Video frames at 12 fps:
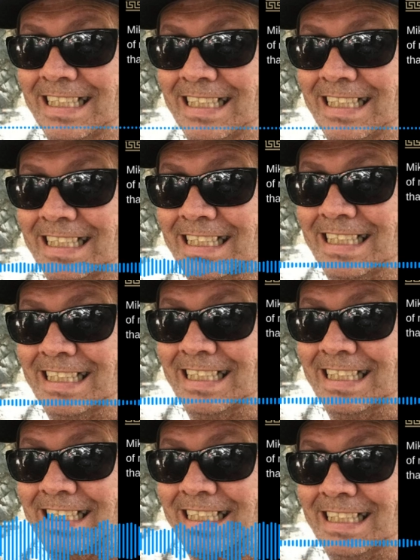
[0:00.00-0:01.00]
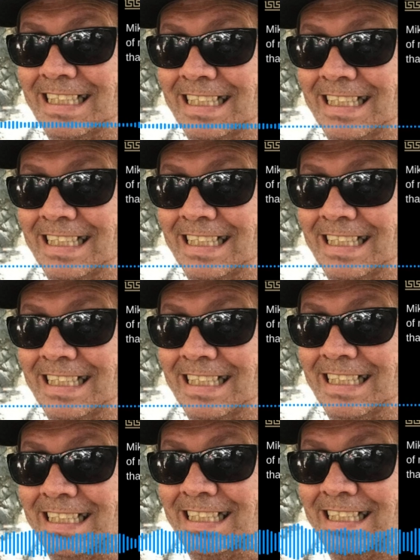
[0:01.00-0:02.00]
you could just
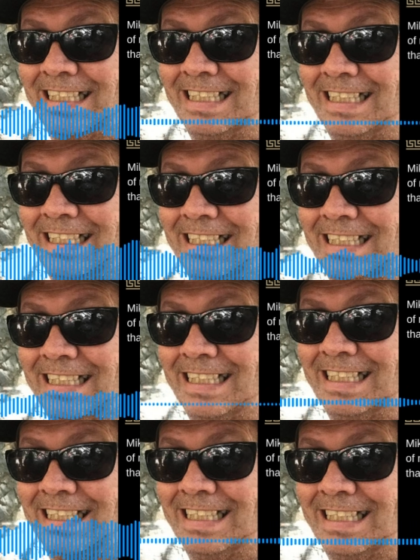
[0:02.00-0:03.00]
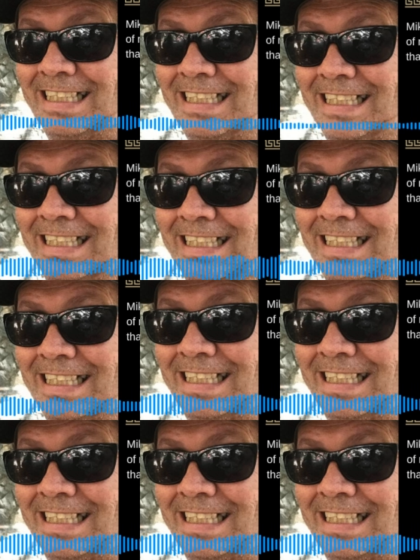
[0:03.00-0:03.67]
be that guy that tries to avoid